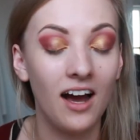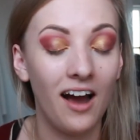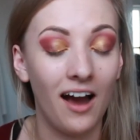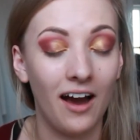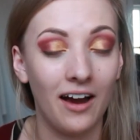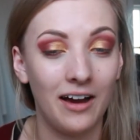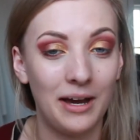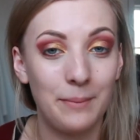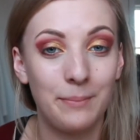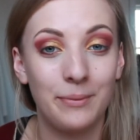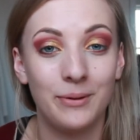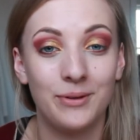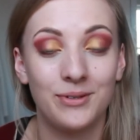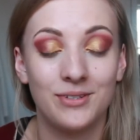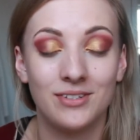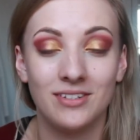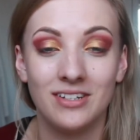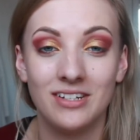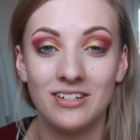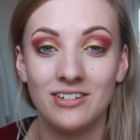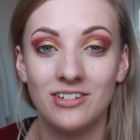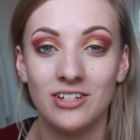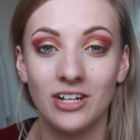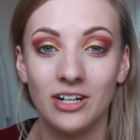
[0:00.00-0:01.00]
I
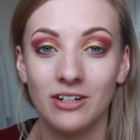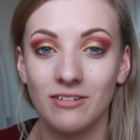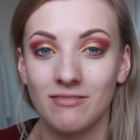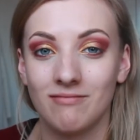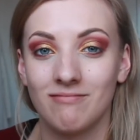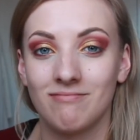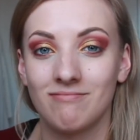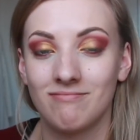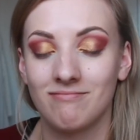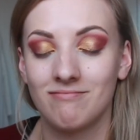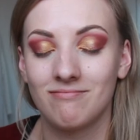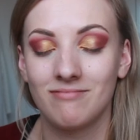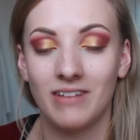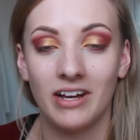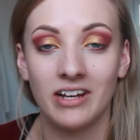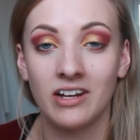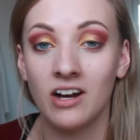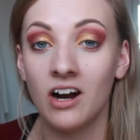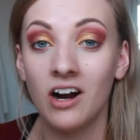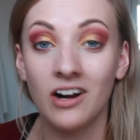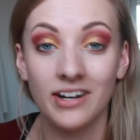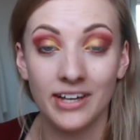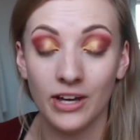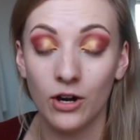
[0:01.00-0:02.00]
personally I
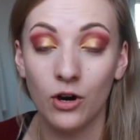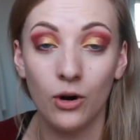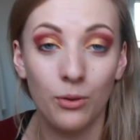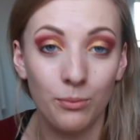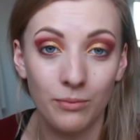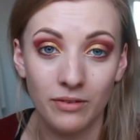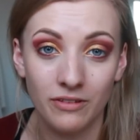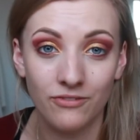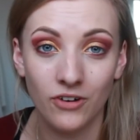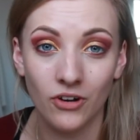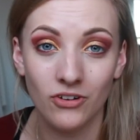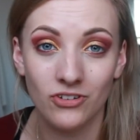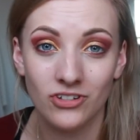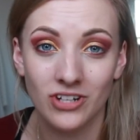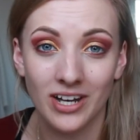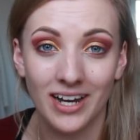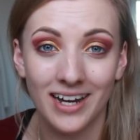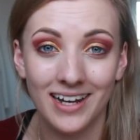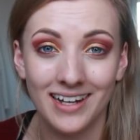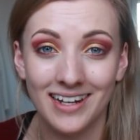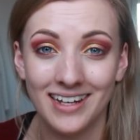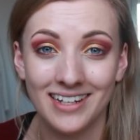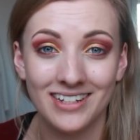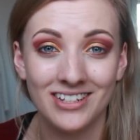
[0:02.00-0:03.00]
can't get on with false
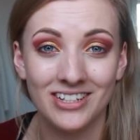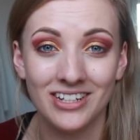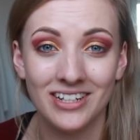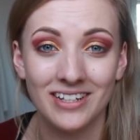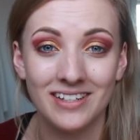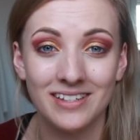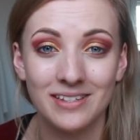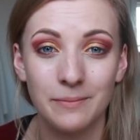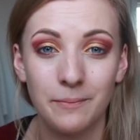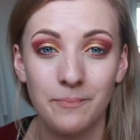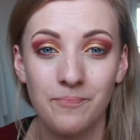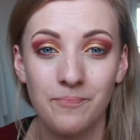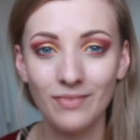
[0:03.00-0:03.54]
eyelashes.